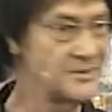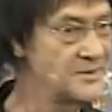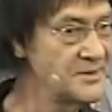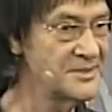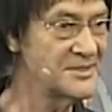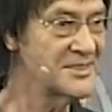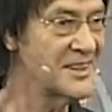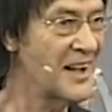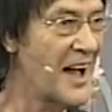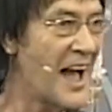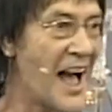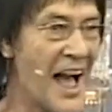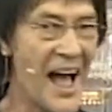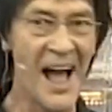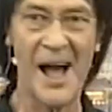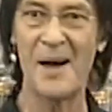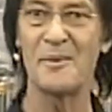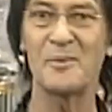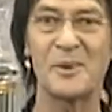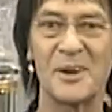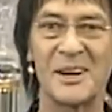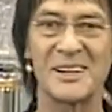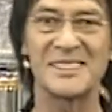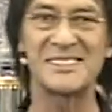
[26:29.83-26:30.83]

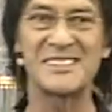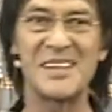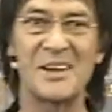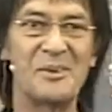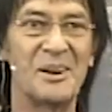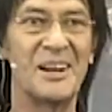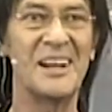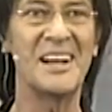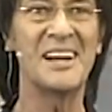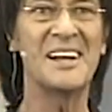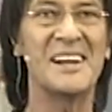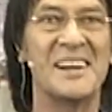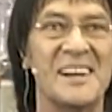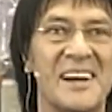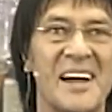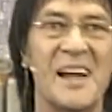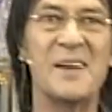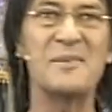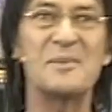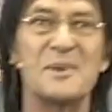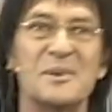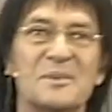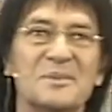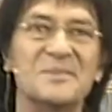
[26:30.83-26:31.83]
I'm going to step in.
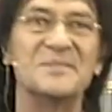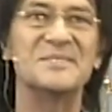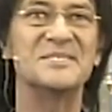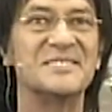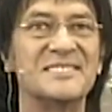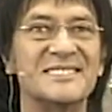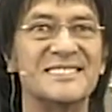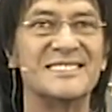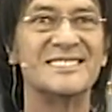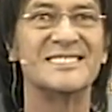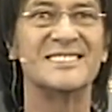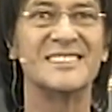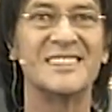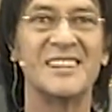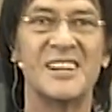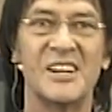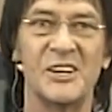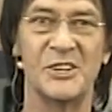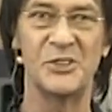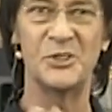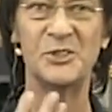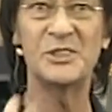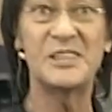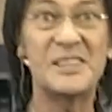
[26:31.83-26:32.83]
Abram,
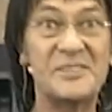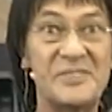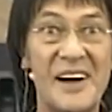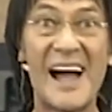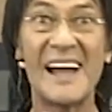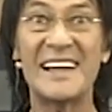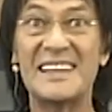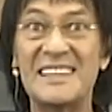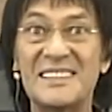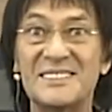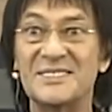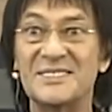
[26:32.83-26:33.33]
I